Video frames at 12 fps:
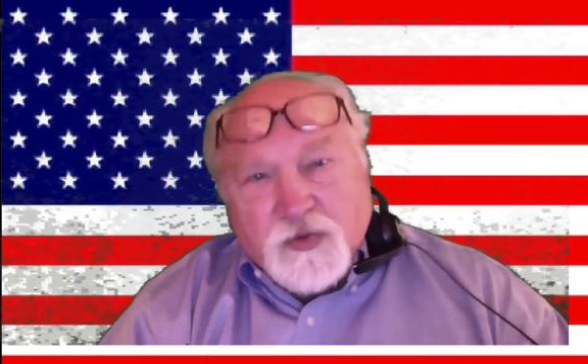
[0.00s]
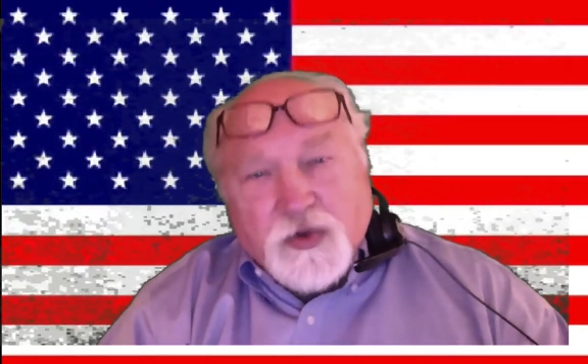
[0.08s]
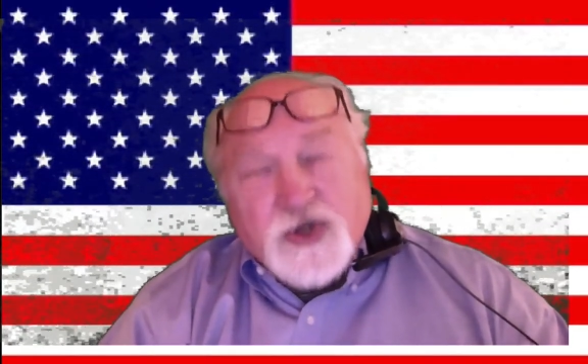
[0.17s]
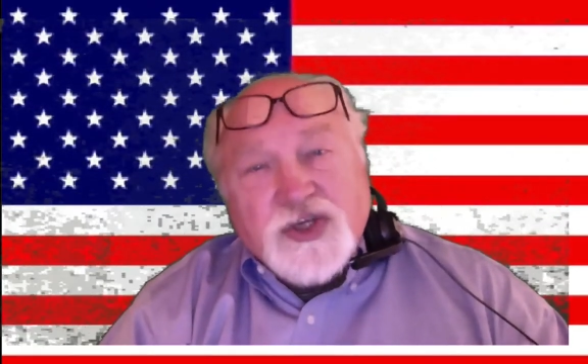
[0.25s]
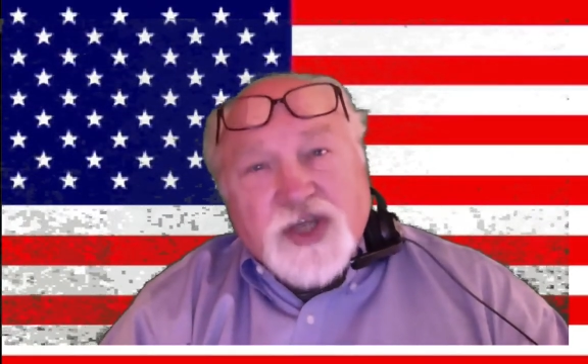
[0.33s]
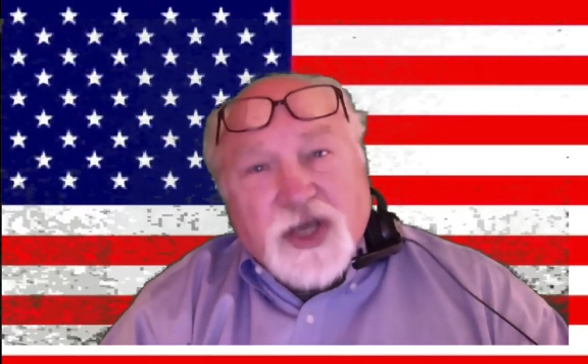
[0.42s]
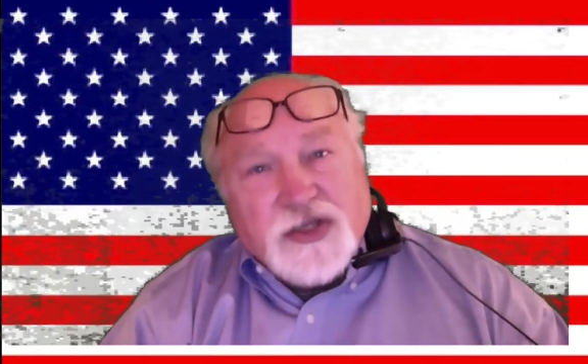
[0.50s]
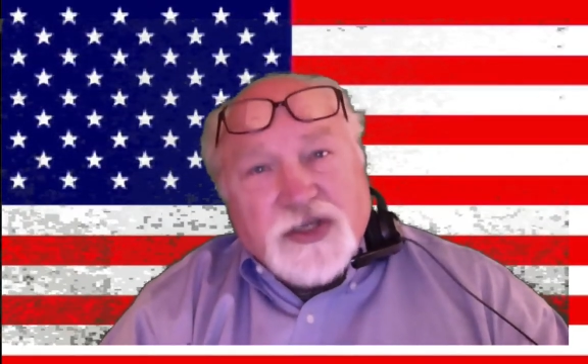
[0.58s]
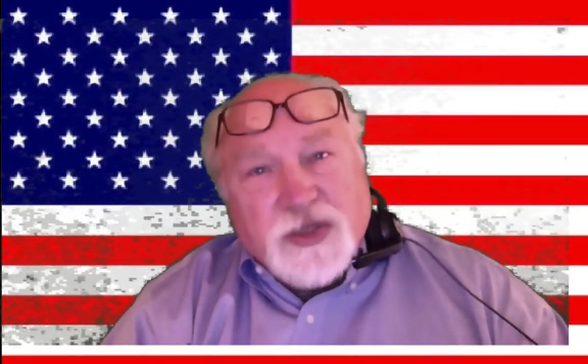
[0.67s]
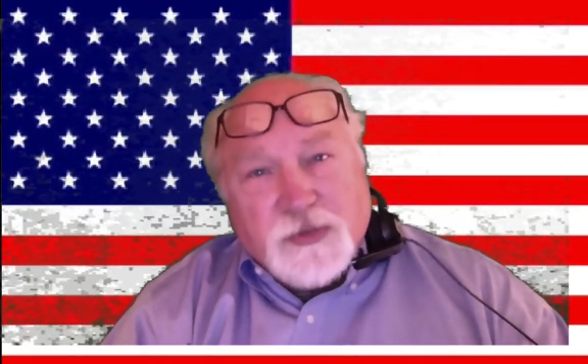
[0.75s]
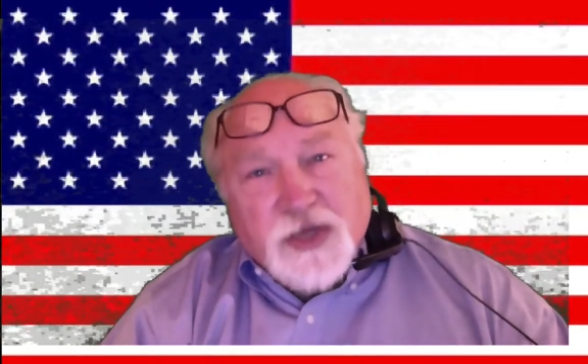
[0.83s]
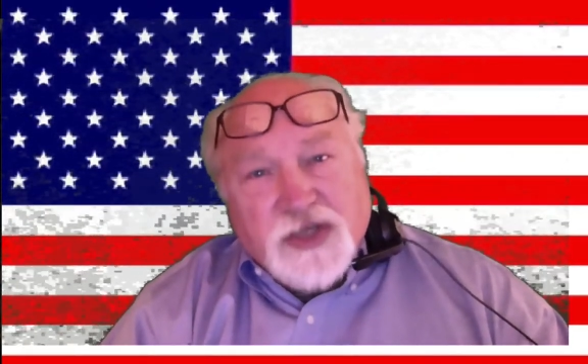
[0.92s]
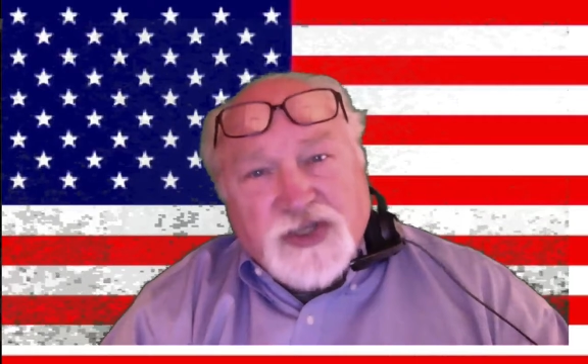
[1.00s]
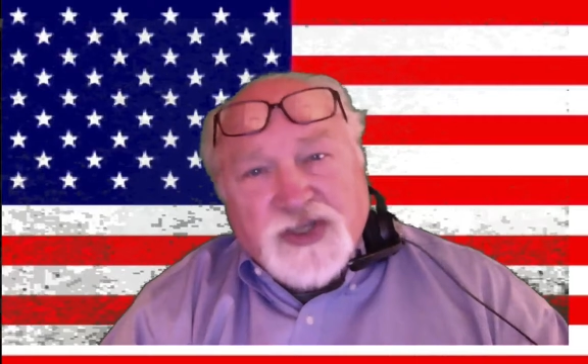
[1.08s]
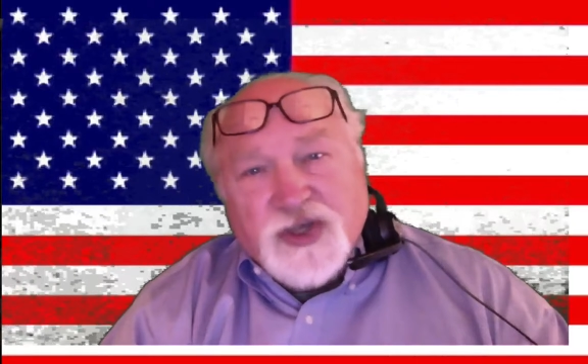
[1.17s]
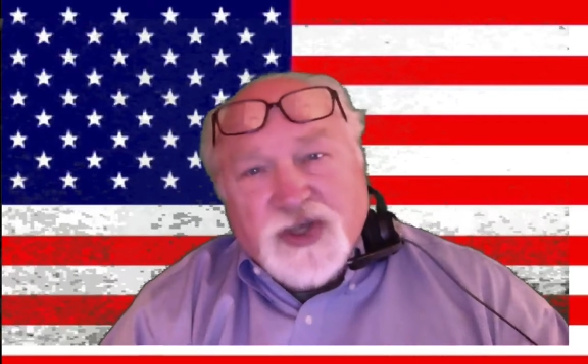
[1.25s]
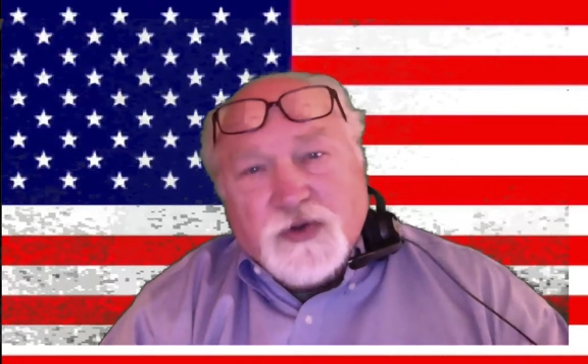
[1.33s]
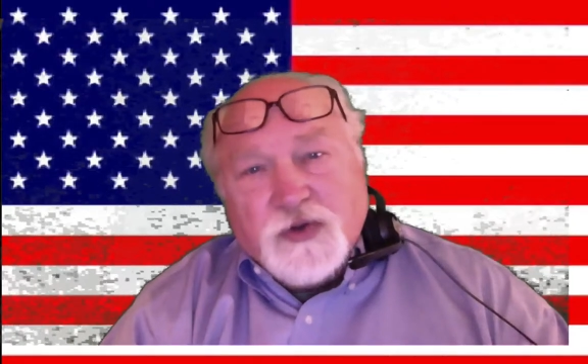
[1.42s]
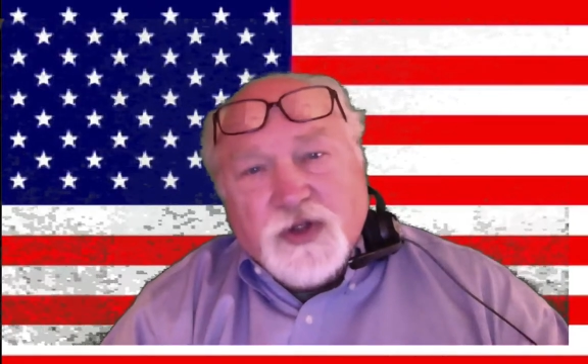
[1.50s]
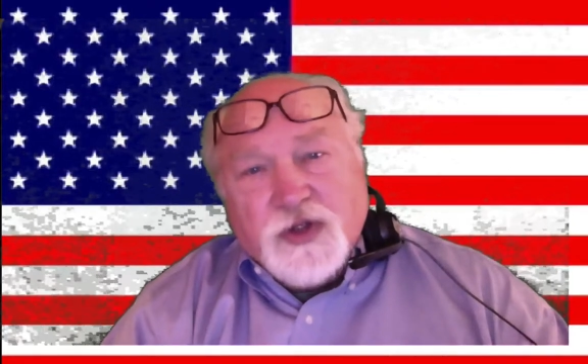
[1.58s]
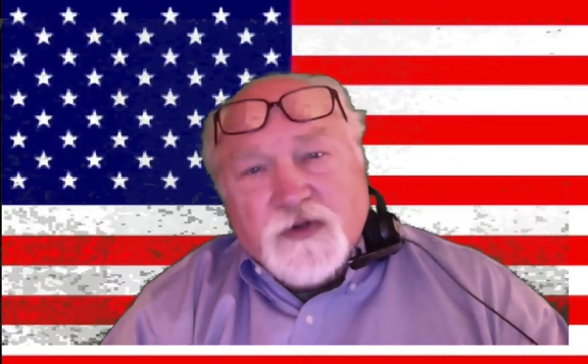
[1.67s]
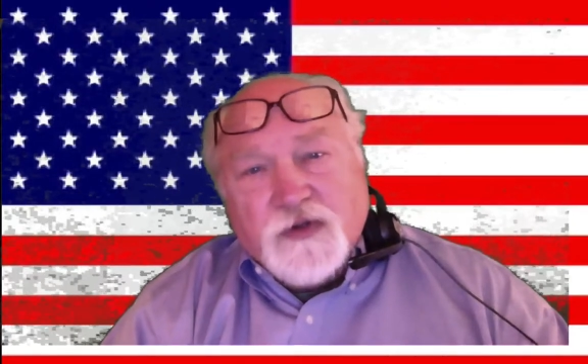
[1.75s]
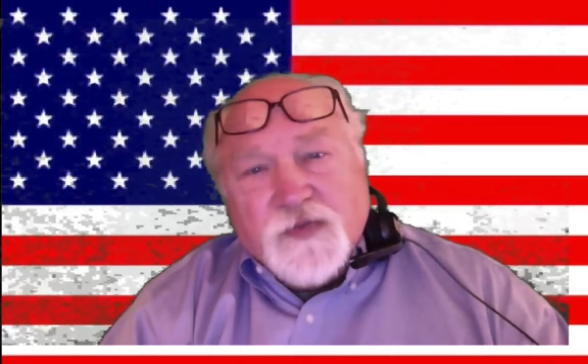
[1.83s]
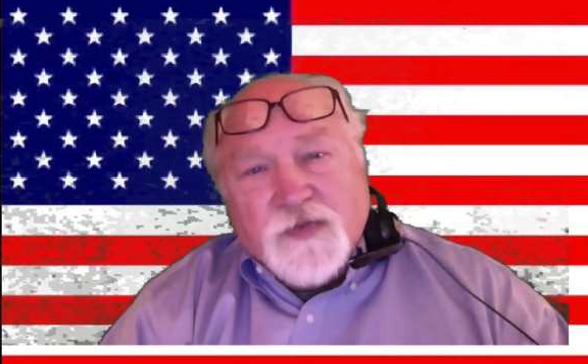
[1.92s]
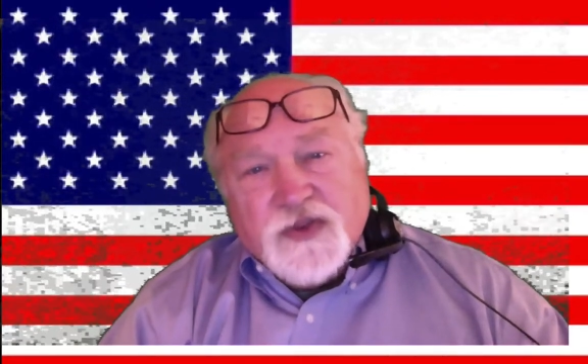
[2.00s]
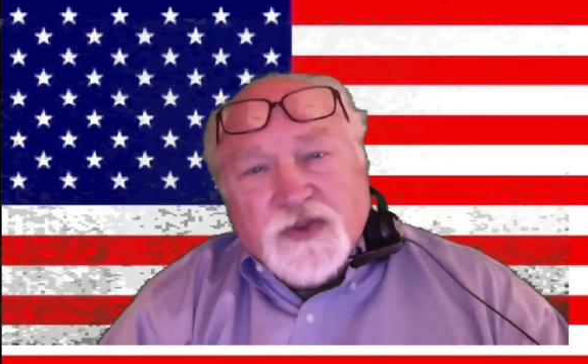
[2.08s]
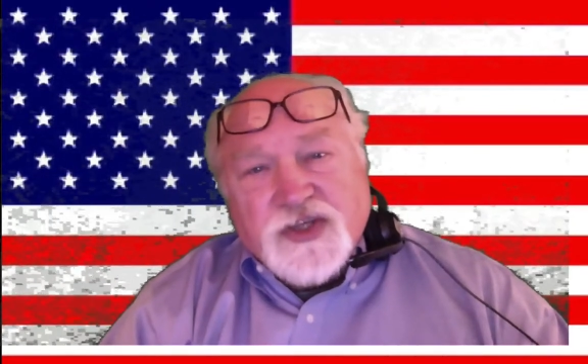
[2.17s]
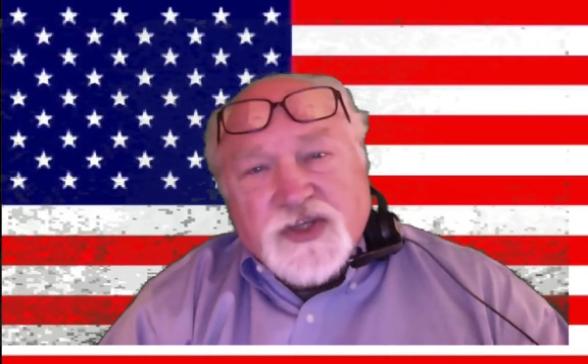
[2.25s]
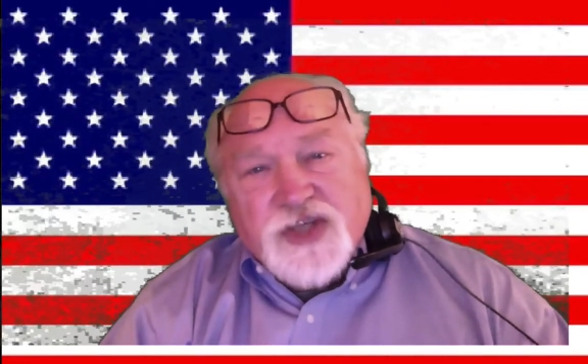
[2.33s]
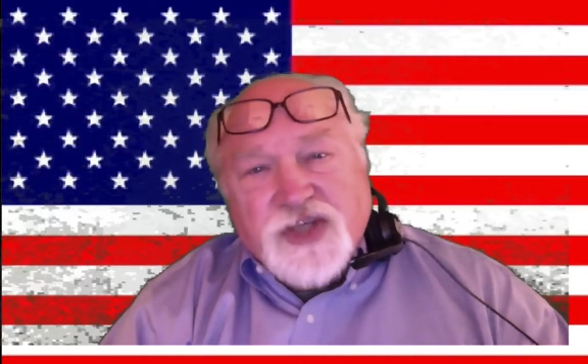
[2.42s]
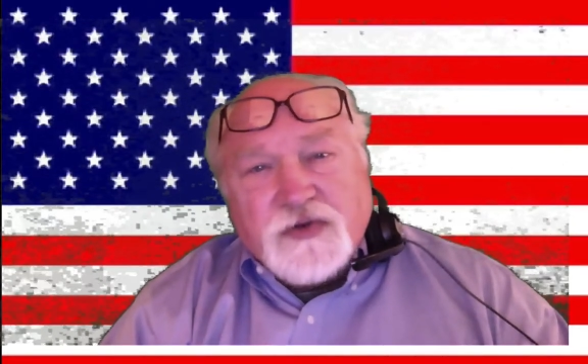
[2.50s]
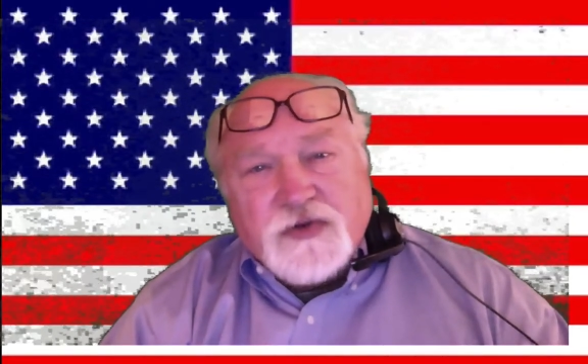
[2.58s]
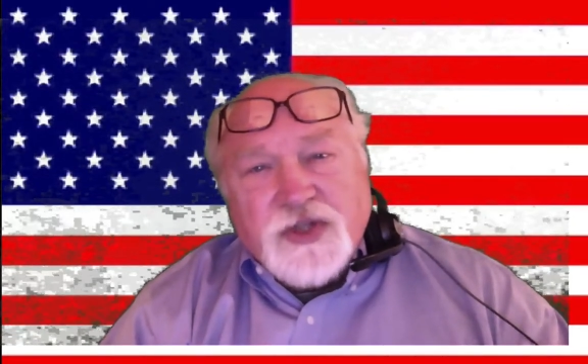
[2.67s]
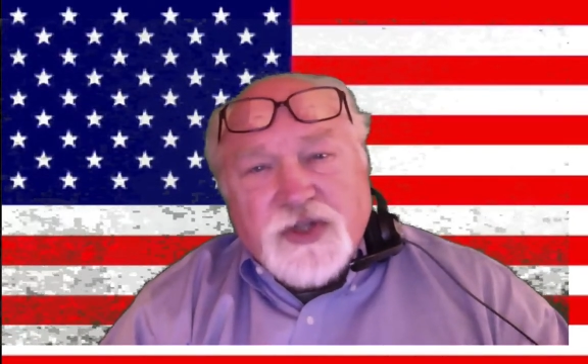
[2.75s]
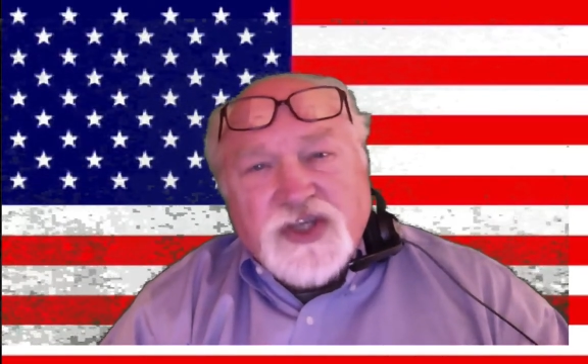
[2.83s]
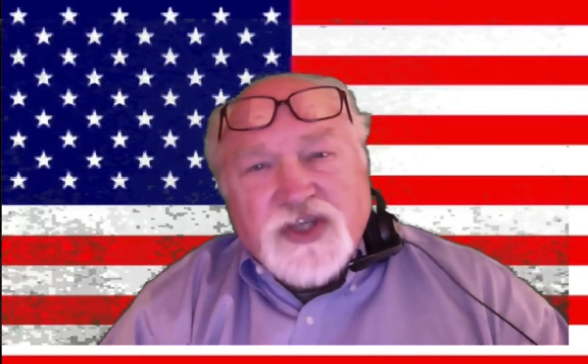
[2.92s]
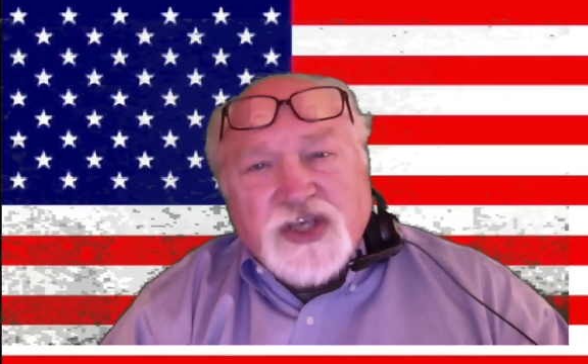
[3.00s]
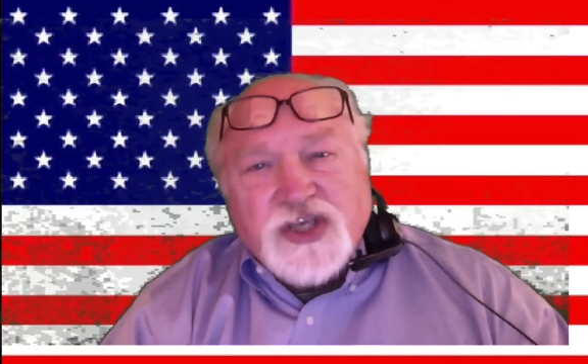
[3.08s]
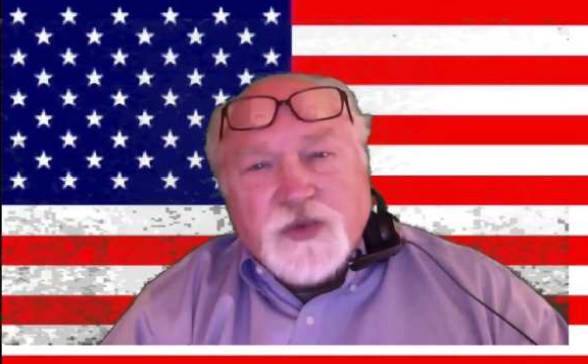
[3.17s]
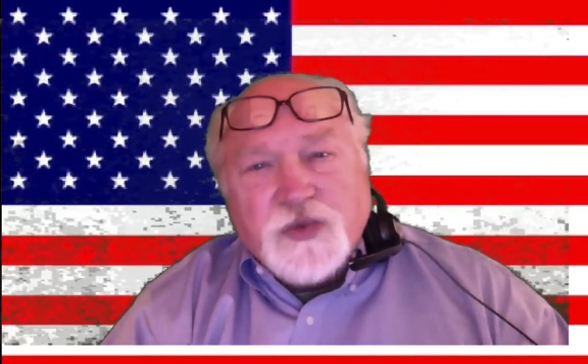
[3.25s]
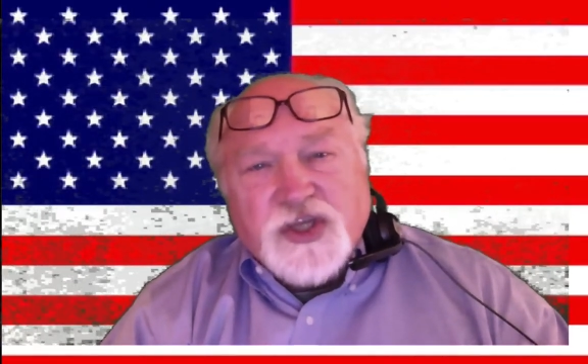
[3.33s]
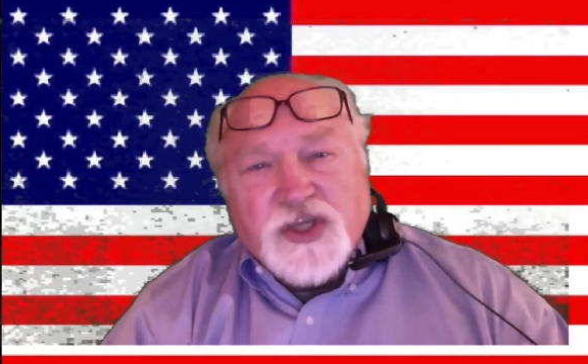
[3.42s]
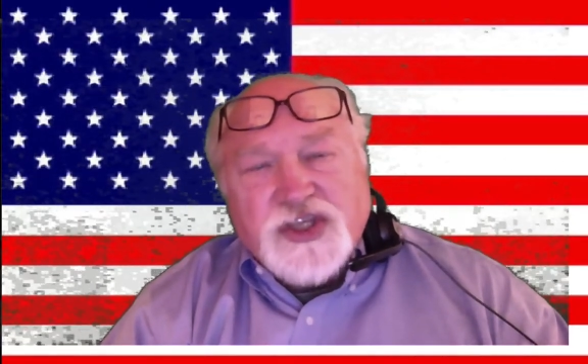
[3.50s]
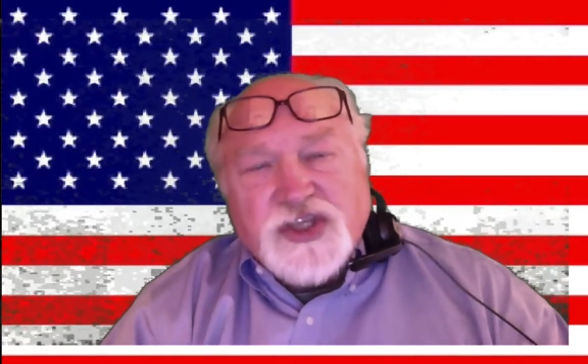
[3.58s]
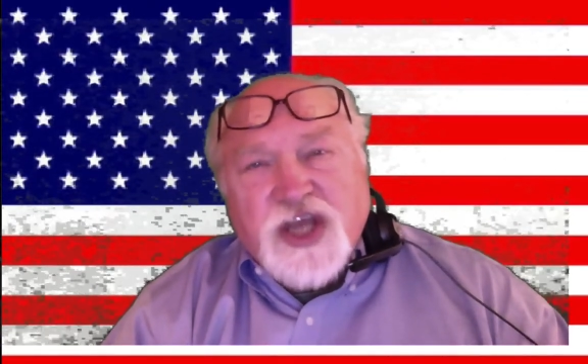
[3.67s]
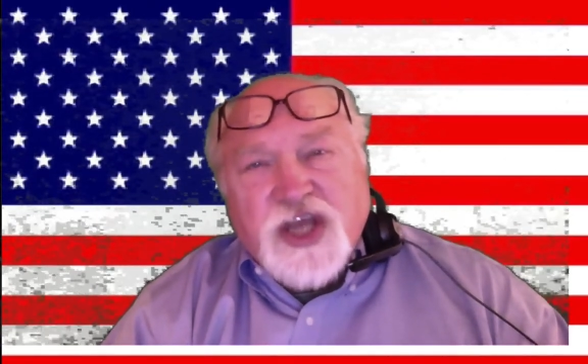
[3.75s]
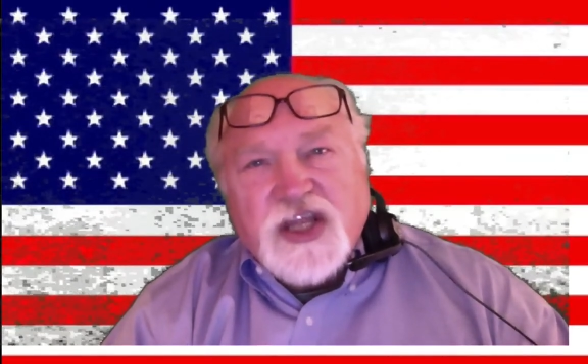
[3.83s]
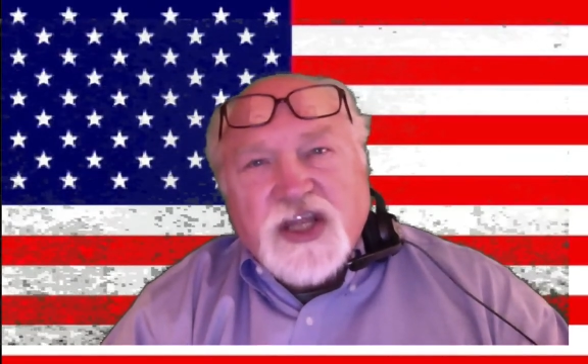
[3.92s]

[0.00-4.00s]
Worse yet, someday soon, this centralization will extend